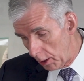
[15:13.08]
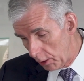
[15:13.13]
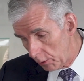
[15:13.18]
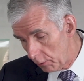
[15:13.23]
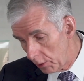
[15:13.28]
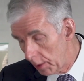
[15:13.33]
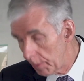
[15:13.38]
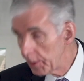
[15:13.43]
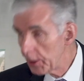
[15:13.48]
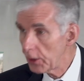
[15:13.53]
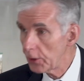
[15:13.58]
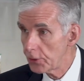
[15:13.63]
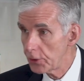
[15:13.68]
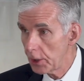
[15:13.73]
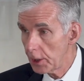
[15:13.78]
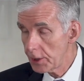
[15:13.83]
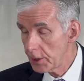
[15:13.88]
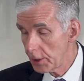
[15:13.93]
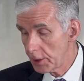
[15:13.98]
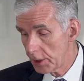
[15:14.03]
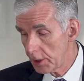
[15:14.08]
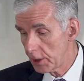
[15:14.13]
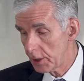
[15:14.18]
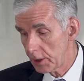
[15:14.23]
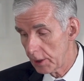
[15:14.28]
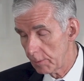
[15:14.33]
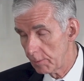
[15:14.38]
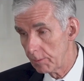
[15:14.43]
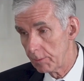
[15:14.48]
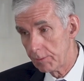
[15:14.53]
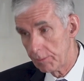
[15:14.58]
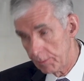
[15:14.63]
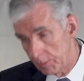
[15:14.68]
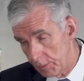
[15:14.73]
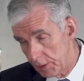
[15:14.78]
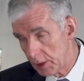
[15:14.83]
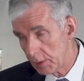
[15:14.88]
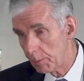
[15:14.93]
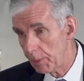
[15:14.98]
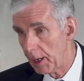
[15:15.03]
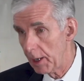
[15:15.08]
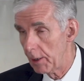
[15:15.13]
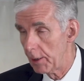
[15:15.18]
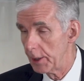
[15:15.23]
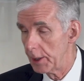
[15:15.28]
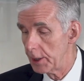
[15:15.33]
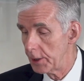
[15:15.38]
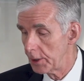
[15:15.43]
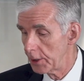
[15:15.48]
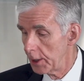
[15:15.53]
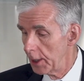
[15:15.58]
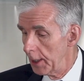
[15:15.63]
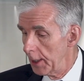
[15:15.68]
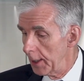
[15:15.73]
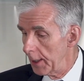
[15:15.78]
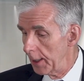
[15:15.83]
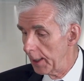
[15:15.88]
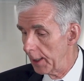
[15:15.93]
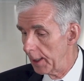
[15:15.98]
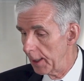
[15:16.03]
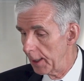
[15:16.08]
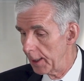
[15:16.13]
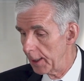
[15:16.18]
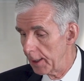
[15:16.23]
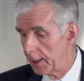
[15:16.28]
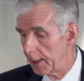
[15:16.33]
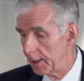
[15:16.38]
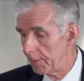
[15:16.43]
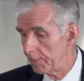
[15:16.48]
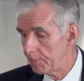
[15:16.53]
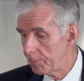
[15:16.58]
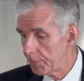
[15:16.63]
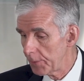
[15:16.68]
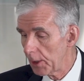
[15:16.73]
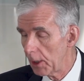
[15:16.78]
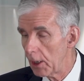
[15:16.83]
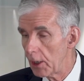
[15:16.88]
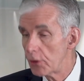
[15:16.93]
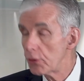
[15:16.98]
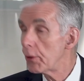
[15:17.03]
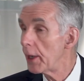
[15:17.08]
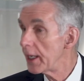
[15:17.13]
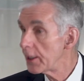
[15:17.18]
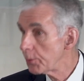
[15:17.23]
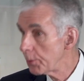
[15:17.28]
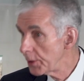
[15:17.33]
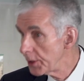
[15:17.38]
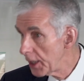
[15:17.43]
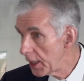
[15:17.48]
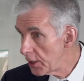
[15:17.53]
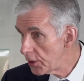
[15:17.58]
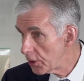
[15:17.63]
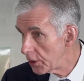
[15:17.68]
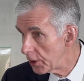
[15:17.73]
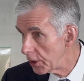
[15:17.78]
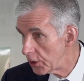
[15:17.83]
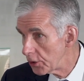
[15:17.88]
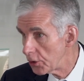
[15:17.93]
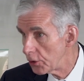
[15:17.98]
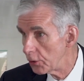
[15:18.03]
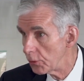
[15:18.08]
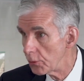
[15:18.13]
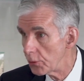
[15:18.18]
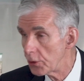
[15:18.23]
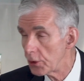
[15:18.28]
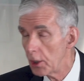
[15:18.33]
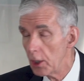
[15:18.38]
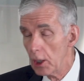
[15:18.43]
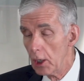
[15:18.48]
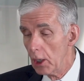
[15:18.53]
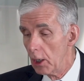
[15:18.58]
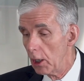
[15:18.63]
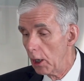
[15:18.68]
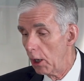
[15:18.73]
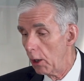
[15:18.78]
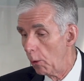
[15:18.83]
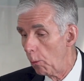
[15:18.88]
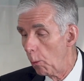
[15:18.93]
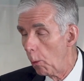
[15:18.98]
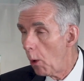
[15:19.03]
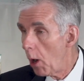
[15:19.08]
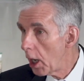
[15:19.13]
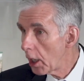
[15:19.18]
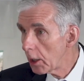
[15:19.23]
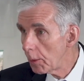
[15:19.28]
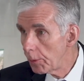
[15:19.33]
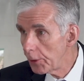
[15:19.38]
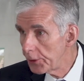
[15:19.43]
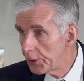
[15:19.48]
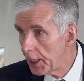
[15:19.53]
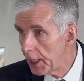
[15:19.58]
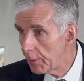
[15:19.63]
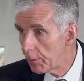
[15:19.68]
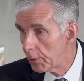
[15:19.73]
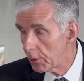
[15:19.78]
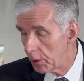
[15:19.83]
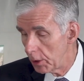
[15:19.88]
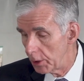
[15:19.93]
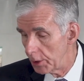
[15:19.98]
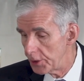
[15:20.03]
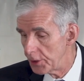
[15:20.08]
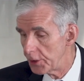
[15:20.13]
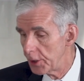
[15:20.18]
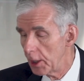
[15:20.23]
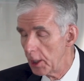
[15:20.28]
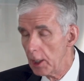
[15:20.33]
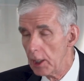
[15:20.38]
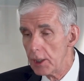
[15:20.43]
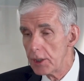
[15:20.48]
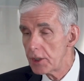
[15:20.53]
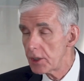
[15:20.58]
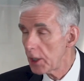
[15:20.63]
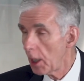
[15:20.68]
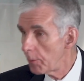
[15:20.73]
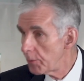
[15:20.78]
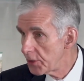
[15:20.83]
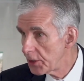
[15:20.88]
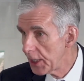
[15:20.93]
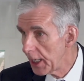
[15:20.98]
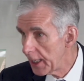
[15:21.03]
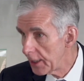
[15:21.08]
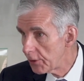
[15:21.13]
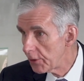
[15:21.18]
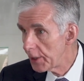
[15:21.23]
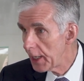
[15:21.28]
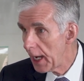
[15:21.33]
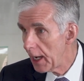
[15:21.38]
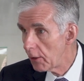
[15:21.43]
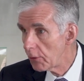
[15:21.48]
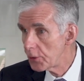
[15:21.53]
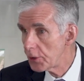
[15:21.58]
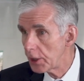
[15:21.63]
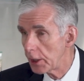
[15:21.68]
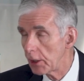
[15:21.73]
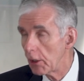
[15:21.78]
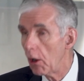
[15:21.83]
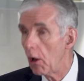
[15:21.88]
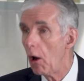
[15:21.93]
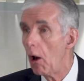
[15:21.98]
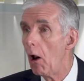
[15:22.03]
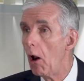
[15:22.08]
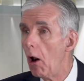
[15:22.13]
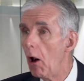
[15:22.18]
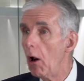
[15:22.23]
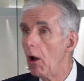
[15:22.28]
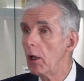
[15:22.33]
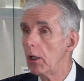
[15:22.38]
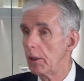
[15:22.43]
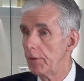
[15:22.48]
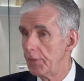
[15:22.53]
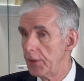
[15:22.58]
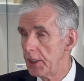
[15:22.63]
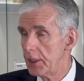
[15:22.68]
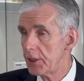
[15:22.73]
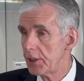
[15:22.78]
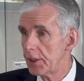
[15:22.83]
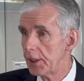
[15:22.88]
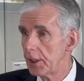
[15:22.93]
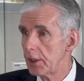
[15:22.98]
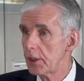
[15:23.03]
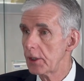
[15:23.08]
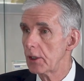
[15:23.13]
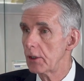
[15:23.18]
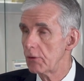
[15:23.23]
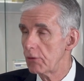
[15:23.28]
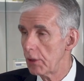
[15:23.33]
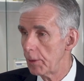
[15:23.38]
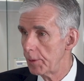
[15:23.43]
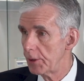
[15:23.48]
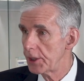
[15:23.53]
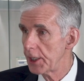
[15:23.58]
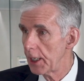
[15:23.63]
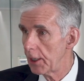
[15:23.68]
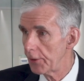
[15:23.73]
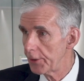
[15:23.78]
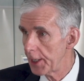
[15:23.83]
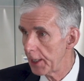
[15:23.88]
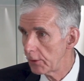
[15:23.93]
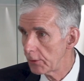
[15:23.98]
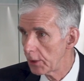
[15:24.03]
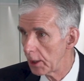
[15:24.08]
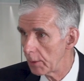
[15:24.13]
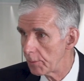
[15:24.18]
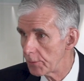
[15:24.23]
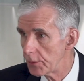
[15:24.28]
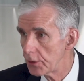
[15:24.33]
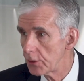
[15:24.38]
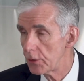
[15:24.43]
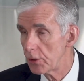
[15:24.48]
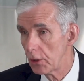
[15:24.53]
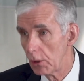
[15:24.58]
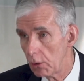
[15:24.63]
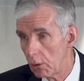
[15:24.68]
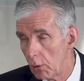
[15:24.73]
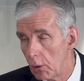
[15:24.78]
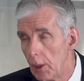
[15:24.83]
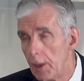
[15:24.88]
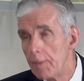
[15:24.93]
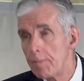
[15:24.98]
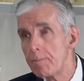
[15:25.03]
criminal justice system disparities, transportation issues, walkable neighborhoods, substandard housing. All of these things contribute to health outcomes. So